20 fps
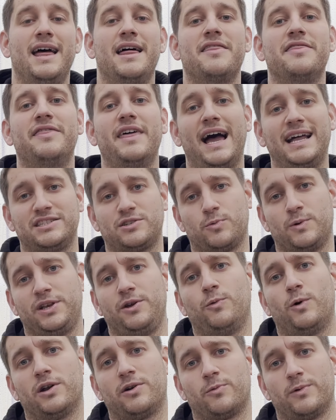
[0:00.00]
that's when
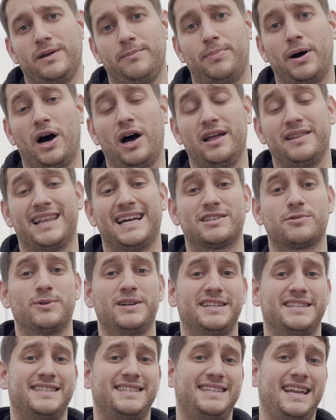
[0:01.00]
you want to repot. That's when
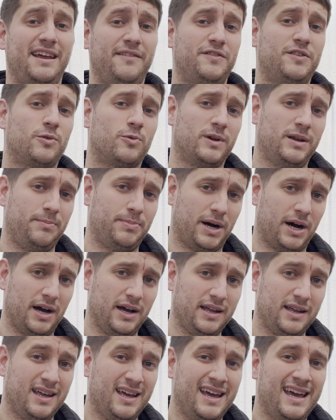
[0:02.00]
it's safe to
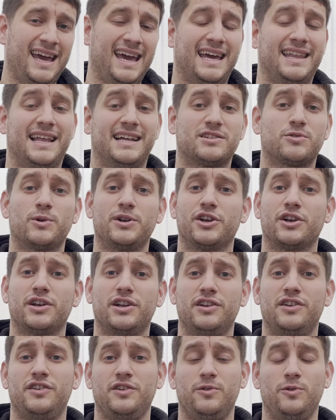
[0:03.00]
repot, and that's when you're
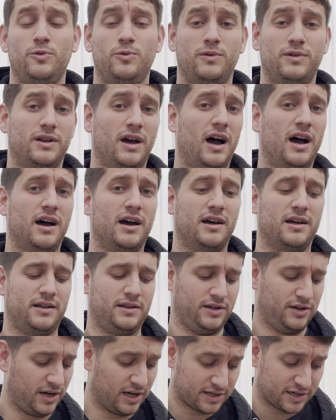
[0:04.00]
not
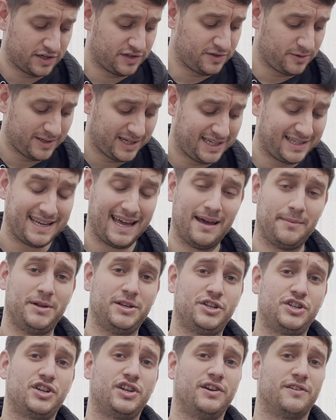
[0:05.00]
going to do any
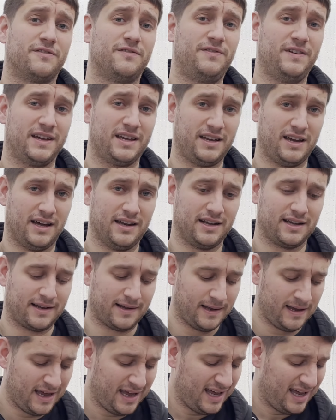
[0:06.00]
damage to your fig cutting.
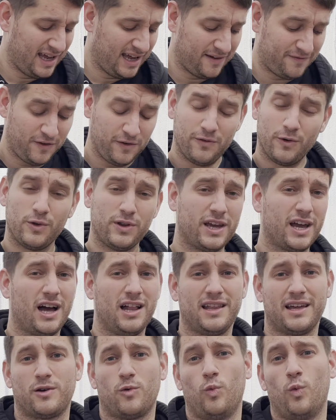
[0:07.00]
If you've only
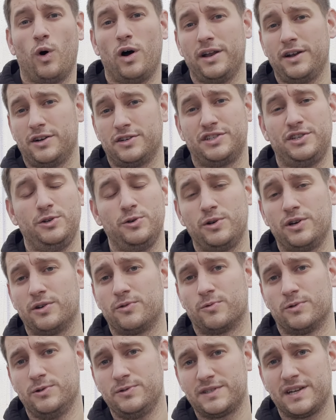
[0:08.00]
got like one or two good
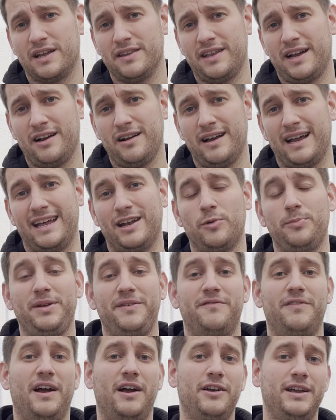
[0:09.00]
roots on there, it'll be
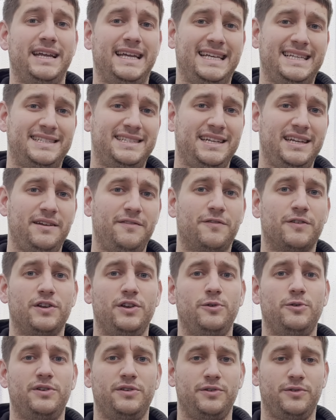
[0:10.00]
very easy for
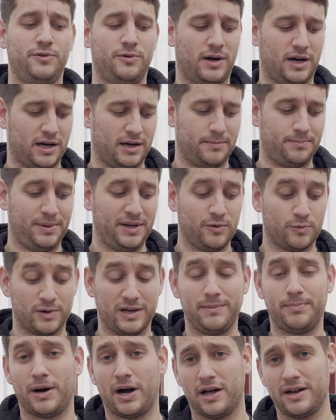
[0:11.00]
you to be
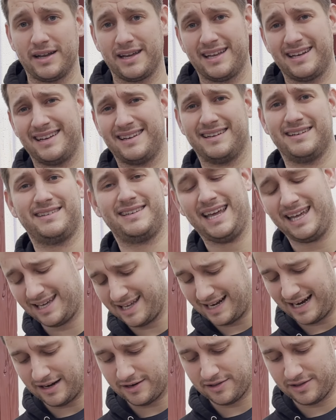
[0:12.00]
repotting and to take
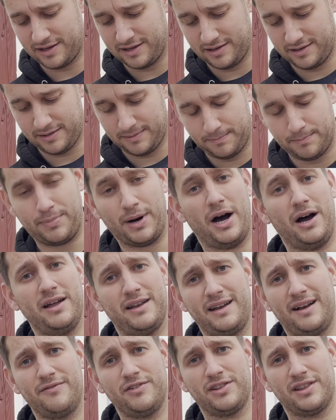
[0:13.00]
it out of the pot
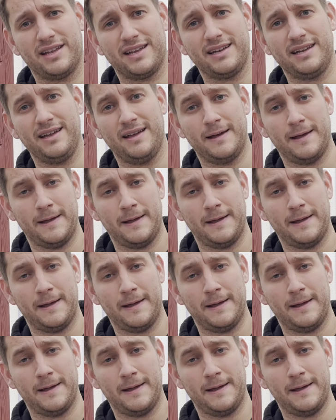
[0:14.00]
and everything,